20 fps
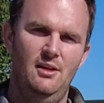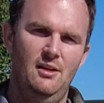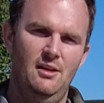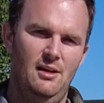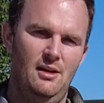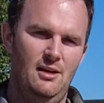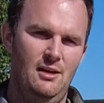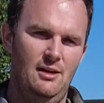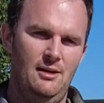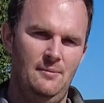
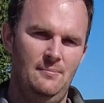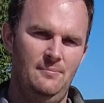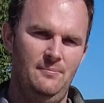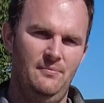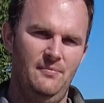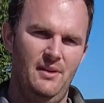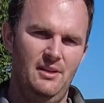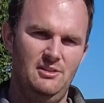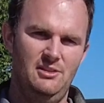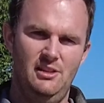
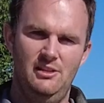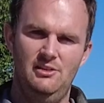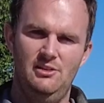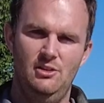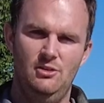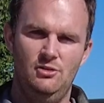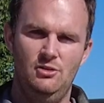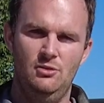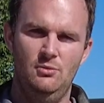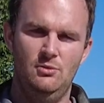It's
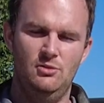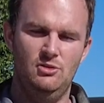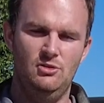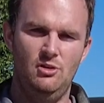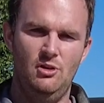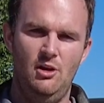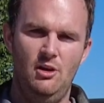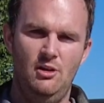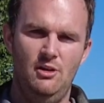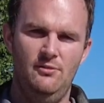easier to
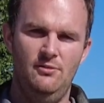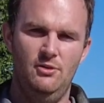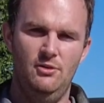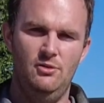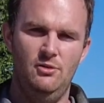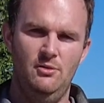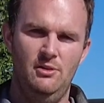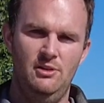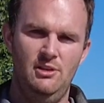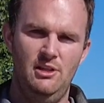install if you're
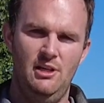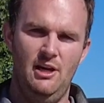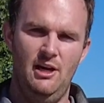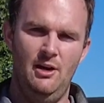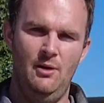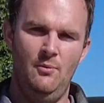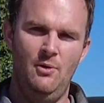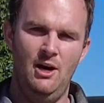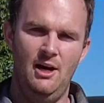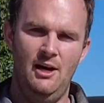doing
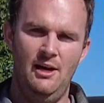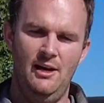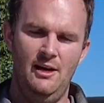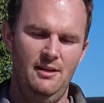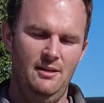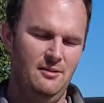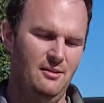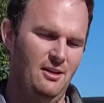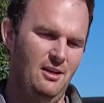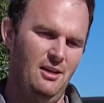
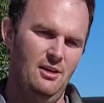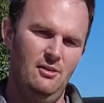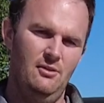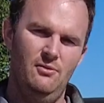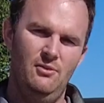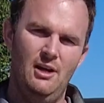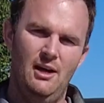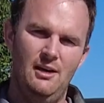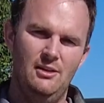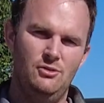DIY.
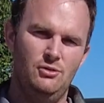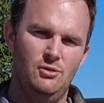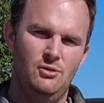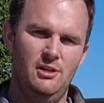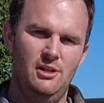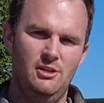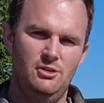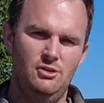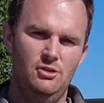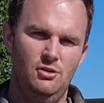You've got a
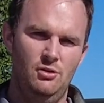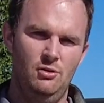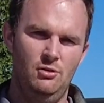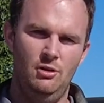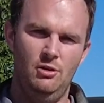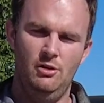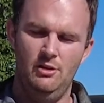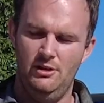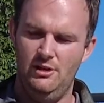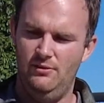traditional
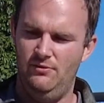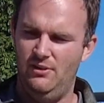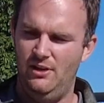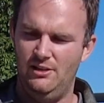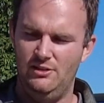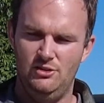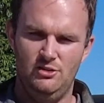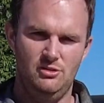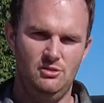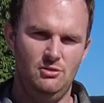look if
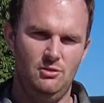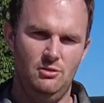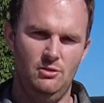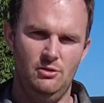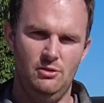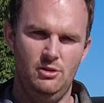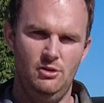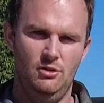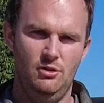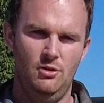that's just the
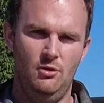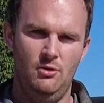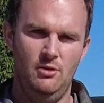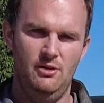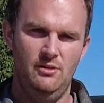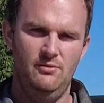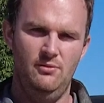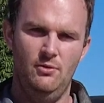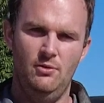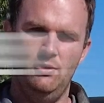look you're
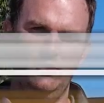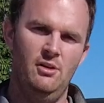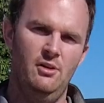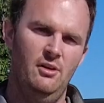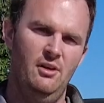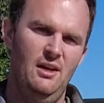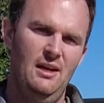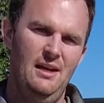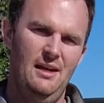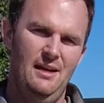going
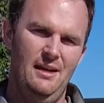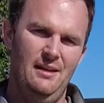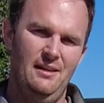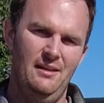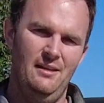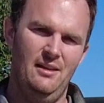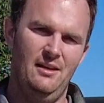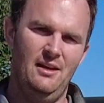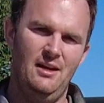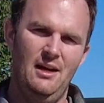for. And
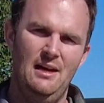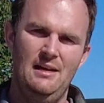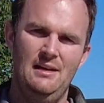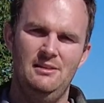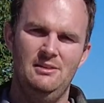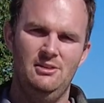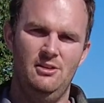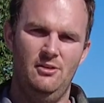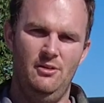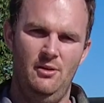then the
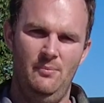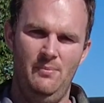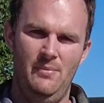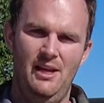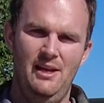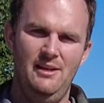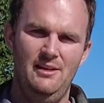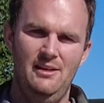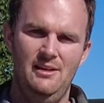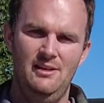cons are the
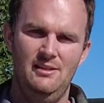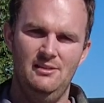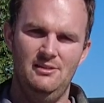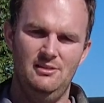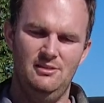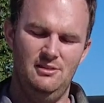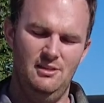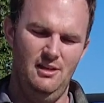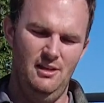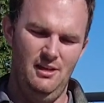
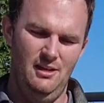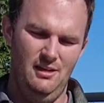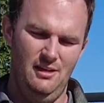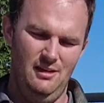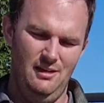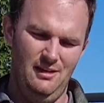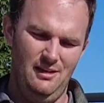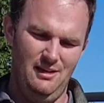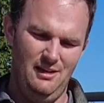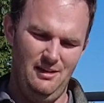maintenance,
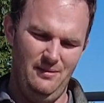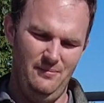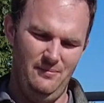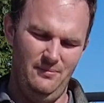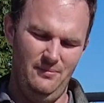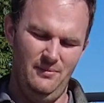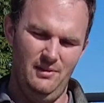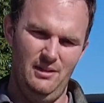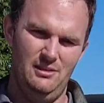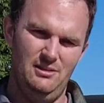
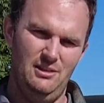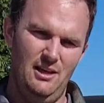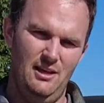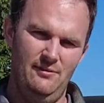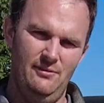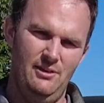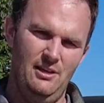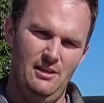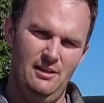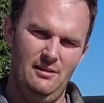
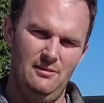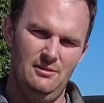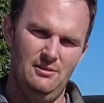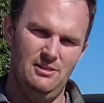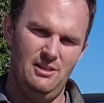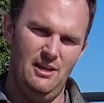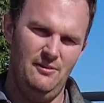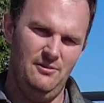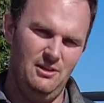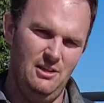the
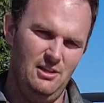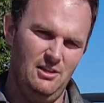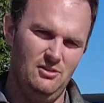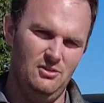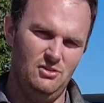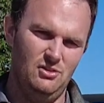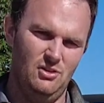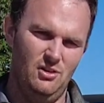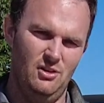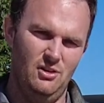safety
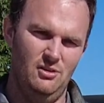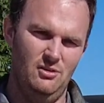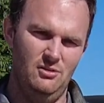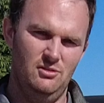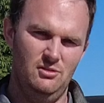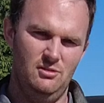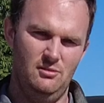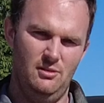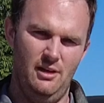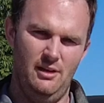
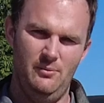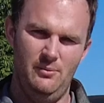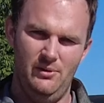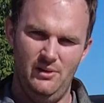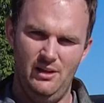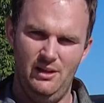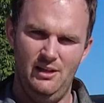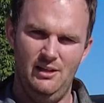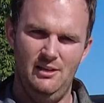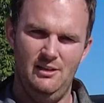concerns, like with
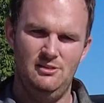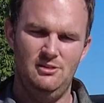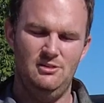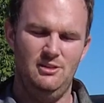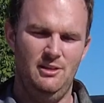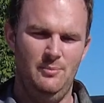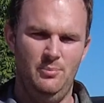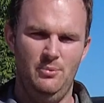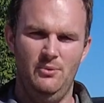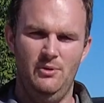it getting
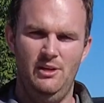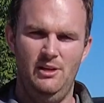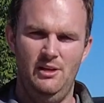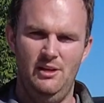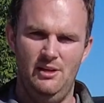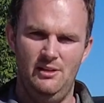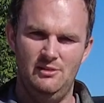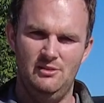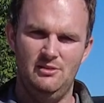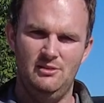
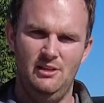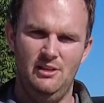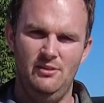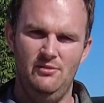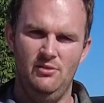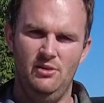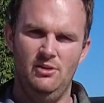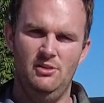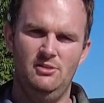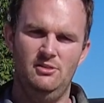slippery and
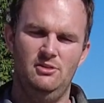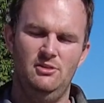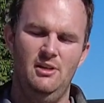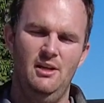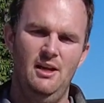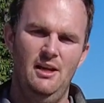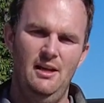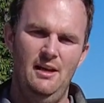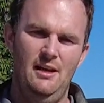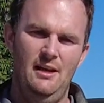slivers,
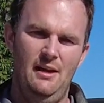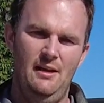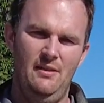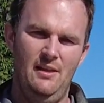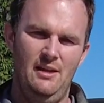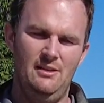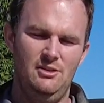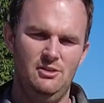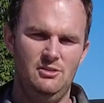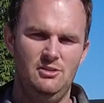and
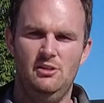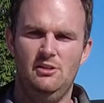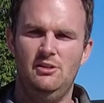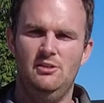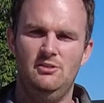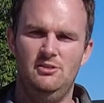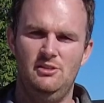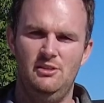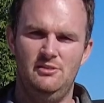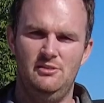then just the
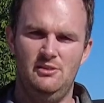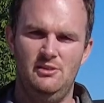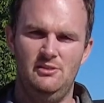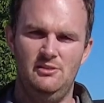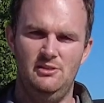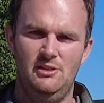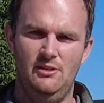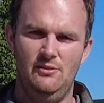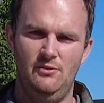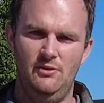
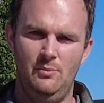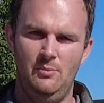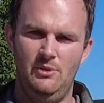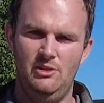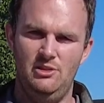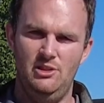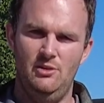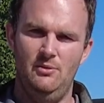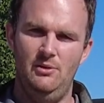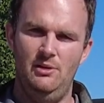consistency of the
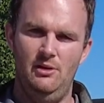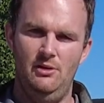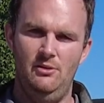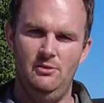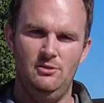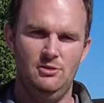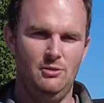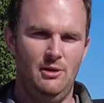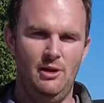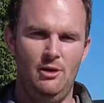material.
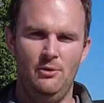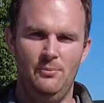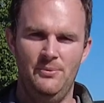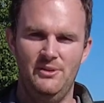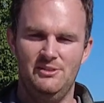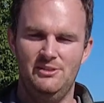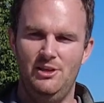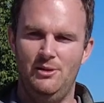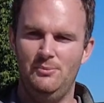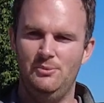So I hope
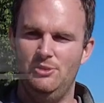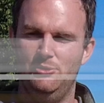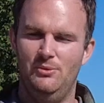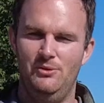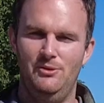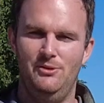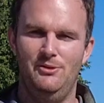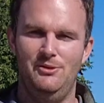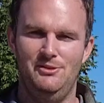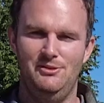this helps you
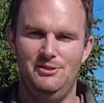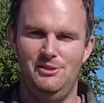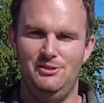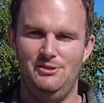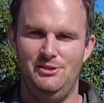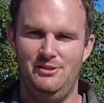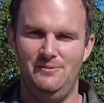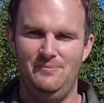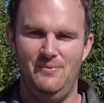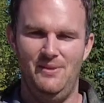with your
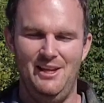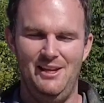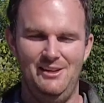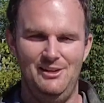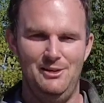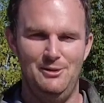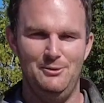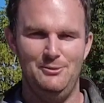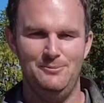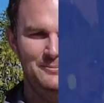decision. Thank
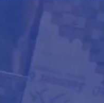you.